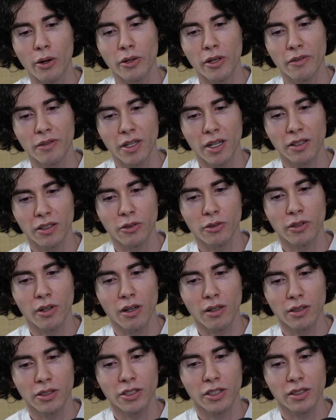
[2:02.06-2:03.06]
don't you have an
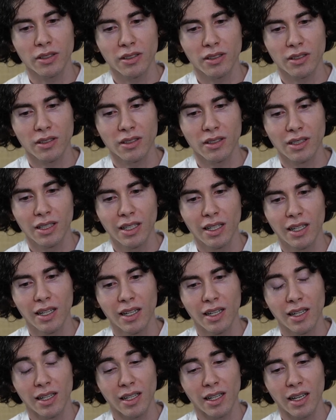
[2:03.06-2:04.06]
endocrinologist?
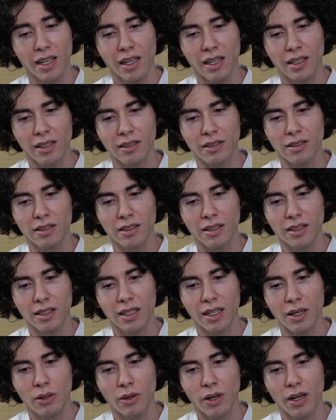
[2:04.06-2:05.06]
And
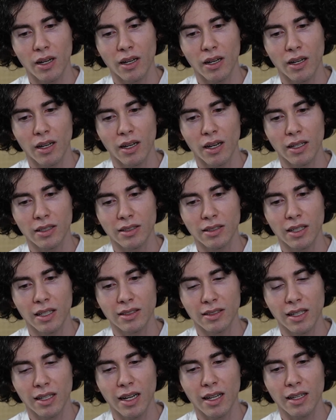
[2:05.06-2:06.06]
I
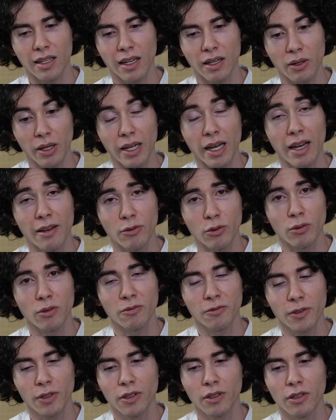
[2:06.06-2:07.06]
said, I have a
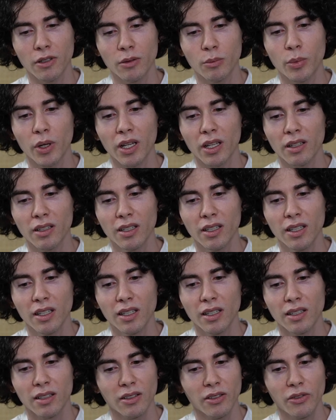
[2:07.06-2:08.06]
referral, but
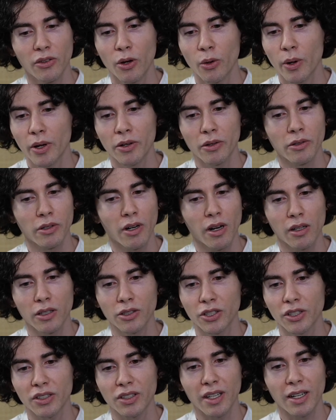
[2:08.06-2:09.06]
no
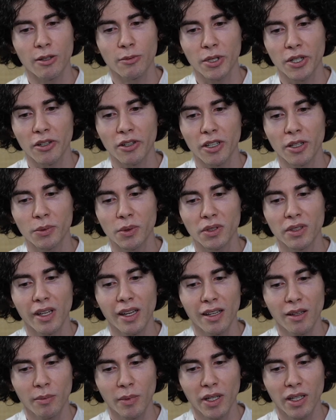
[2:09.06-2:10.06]
endocrinologist in Albuquerque will
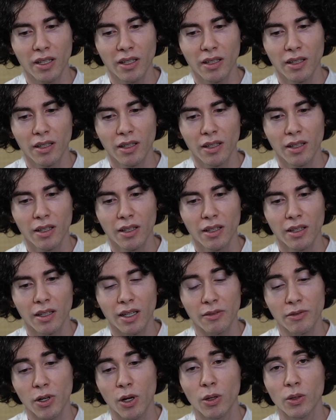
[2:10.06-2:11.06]
take me.
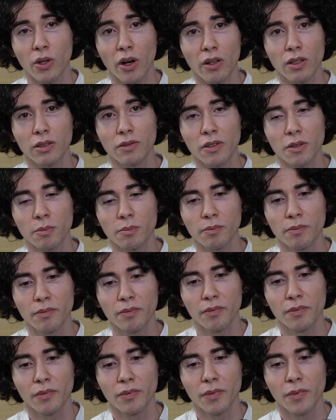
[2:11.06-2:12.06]
I've called all of them.
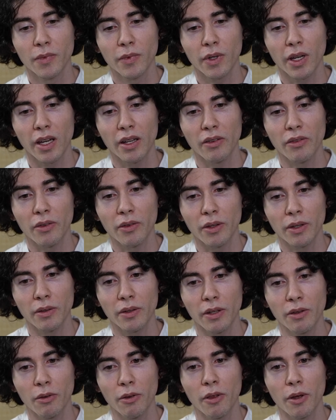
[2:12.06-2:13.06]
And
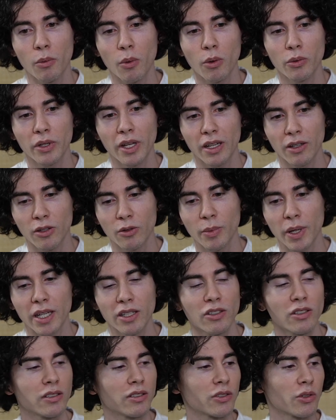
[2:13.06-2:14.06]
either they won't take new
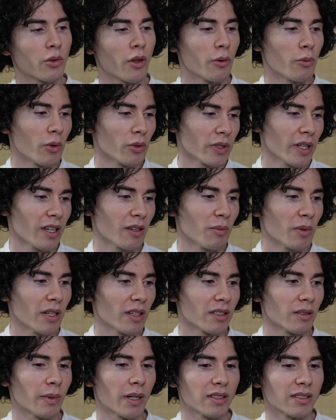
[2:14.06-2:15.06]
patients or they won't take me
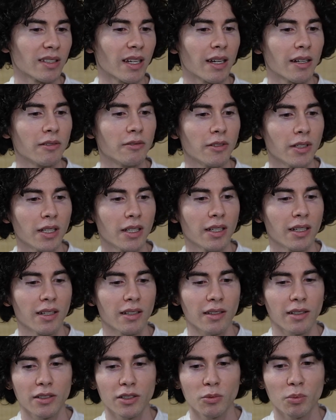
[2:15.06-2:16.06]
because I'm outside of
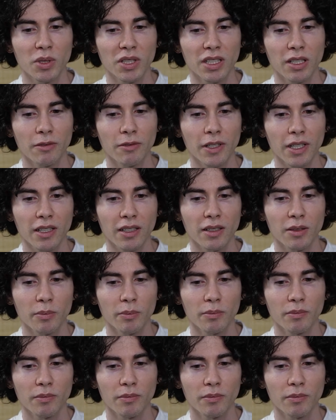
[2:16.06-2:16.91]
their specific